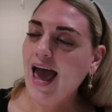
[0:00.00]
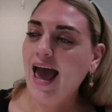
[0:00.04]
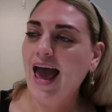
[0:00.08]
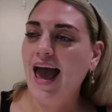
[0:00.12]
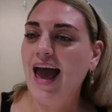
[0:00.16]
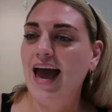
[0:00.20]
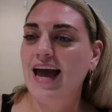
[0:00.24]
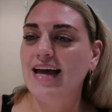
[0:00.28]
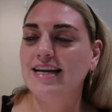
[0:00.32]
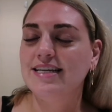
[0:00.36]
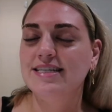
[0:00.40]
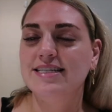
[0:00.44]

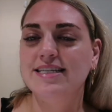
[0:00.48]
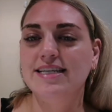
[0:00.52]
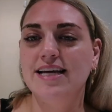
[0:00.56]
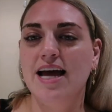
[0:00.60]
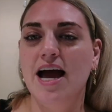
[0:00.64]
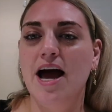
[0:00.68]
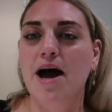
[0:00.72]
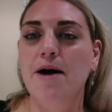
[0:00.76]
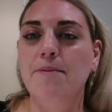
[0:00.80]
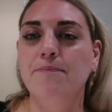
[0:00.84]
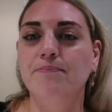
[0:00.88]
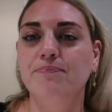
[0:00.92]
And
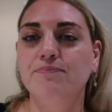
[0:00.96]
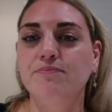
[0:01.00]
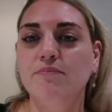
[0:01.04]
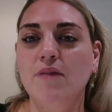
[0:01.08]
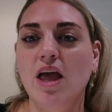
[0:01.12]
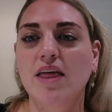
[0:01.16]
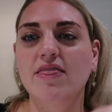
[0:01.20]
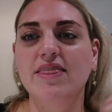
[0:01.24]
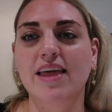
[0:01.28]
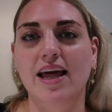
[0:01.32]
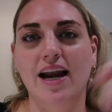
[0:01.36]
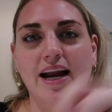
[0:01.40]

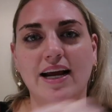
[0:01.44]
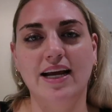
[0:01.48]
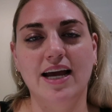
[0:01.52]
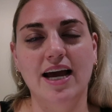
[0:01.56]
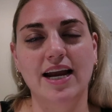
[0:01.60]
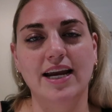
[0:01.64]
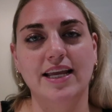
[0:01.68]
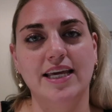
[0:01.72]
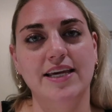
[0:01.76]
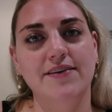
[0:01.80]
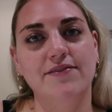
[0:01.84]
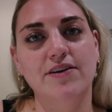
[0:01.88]
then I
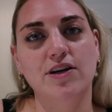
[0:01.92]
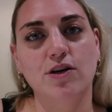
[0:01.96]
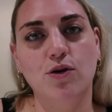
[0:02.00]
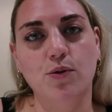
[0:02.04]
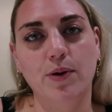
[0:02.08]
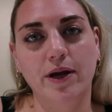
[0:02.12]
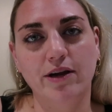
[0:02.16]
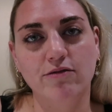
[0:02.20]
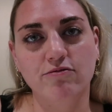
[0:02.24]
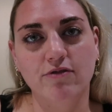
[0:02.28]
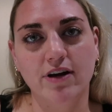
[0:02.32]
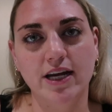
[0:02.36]
kind of give it a
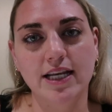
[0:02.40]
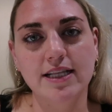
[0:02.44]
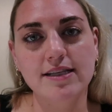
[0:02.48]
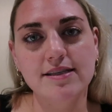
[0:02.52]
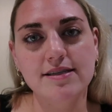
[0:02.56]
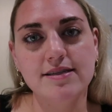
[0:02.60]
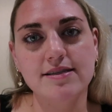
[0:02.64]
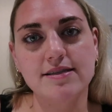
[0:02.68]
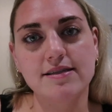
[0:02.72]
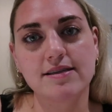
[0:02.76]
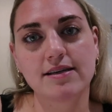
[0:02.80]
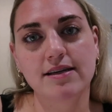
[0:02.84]
quick
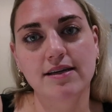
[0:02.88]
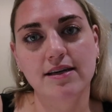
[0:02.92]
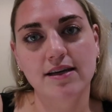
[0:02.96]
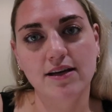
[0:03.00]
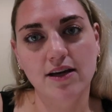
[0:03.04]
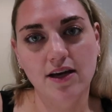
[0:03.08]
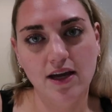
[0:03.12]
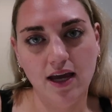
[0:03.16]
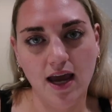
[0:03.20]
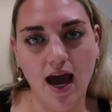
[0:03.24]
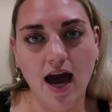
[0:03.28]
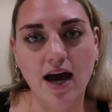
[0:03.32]
rinse
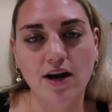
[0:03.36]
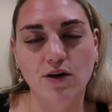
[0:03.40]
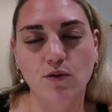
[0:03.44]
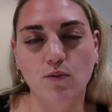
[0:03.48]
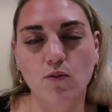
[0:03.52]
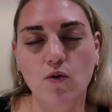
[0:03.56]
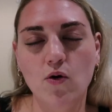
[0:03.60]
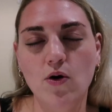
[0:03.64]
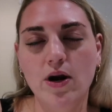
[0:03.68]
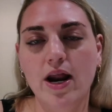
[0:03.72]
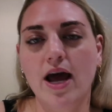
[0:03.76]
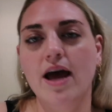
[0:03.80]

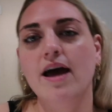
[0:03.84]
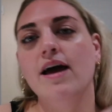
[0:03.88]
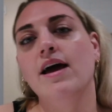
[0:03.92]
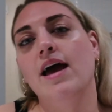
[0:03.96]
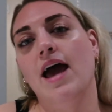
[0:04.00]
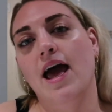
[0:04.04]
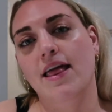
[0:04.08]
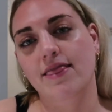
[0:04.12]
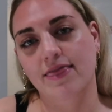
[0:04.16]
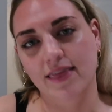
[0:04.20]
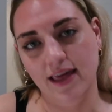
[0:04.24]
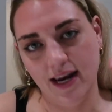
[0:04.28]

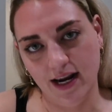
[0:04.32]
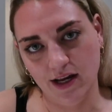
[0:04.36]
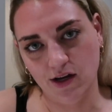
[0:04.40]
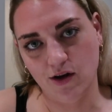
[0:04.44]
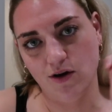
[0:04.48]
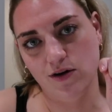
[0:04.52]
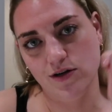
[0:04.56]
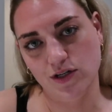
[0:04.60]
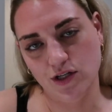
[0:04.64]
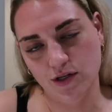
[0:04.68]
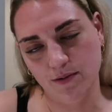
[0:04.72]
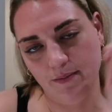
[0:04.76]
underwater, and then I
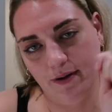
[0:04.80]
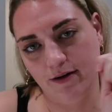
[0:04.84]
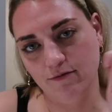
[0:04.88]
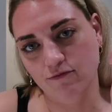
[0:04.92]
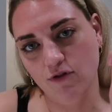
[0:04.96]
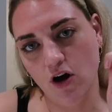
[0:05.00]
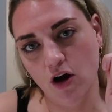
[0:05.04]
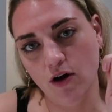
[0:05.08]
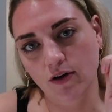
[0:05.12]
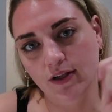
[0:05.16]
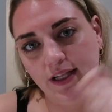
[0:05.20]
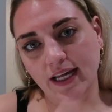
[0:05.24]
go into my
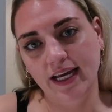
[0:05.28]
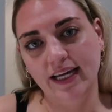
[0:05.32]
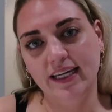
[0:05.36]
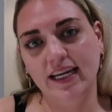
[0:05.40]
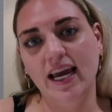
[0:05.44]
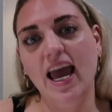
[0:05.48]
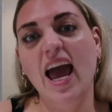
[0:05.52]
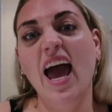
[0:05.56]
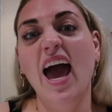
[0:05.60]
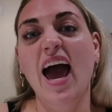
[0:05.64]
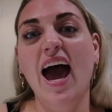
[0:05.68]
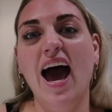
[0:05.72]

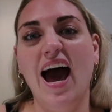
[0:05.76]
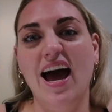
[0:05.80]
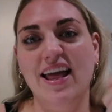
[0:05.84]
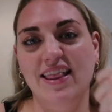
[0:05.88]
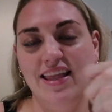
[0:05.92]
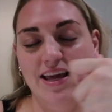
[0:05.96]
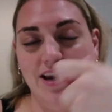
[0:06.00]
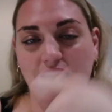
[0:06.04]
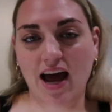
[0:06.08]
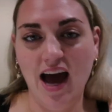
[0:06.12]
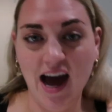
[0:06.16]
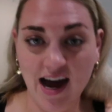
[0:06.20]
rolling,
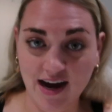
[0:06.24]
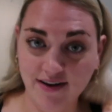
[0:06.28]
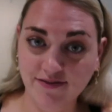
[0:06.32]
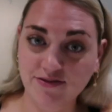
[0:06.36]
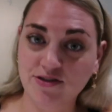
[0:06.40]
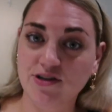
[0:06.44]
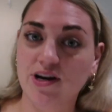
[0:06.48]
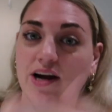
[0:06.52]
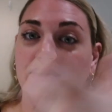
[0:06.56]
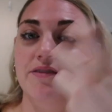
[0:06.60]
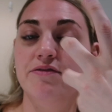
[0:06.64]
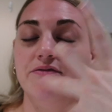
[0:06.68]
and then
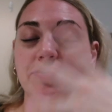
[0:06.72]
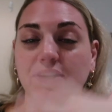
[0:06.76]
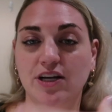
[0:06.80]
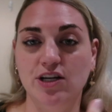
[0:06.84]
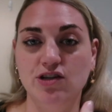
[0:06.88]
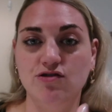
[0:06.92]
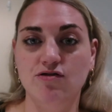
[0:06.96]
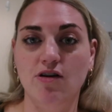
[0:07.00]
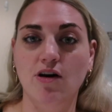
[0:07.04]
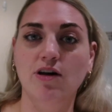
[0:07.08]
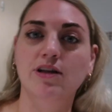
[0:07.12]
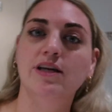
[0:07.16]
after I
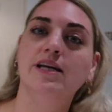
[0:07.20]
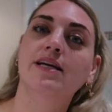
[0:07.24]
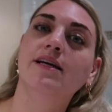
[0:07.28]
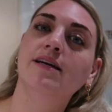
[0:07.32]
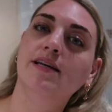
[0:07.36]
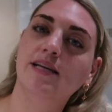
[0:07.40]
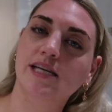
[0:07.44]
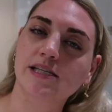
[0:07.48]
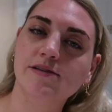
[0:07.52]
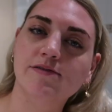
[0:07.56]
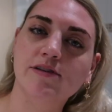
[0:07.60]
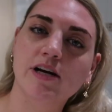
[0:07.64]
finish
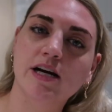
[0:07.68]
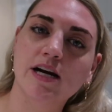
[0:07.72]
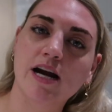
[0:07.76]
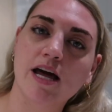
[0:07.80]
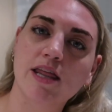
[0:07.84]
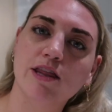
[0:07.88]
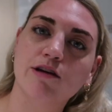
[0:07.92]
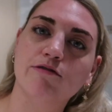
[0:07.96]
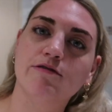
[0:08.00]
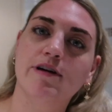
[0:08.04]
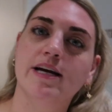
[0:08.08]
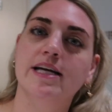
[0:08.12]
rolling, give it
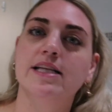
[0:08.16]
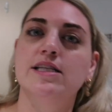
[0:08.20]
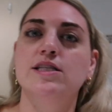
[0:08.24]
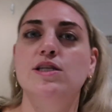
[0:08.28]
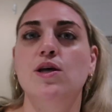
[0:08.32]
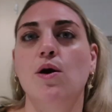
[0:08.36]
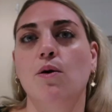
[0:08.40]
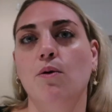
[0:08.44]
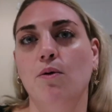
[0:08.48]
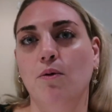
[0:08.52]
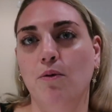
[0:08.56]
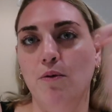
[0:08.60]
another
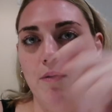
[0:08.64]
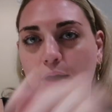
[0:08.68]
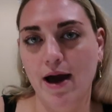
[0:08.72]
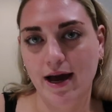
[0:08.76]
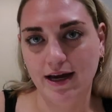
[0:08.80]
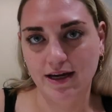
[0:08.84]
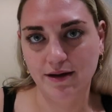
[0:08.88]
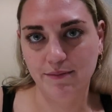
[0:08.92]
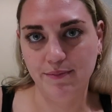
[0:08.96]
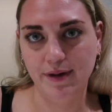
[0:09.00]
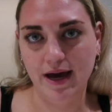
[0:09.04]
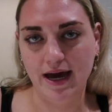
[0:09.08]
rinse,
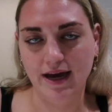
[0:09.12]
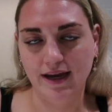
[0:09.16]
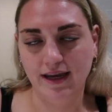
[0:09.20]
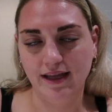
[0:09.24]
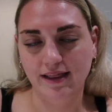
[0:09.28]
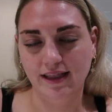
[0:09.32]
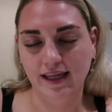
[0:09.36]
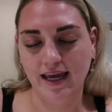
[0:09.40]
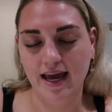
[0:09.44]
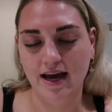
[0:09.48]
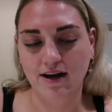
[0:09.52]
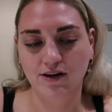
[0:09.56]
whack it back
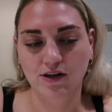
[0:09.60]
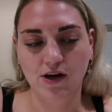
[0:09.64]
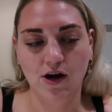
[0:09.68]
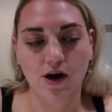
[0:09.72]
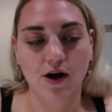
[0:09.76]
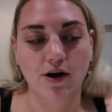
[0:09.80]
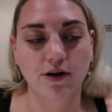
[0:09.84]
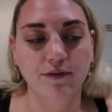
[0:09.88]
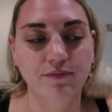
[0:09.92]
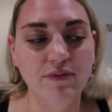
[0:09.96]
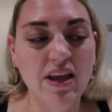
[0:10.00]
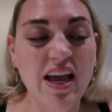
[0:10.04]
in the
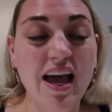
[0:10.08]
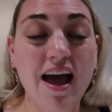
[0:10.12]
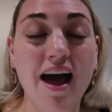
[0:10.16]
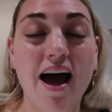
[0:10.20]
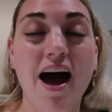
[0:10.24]
alcohol.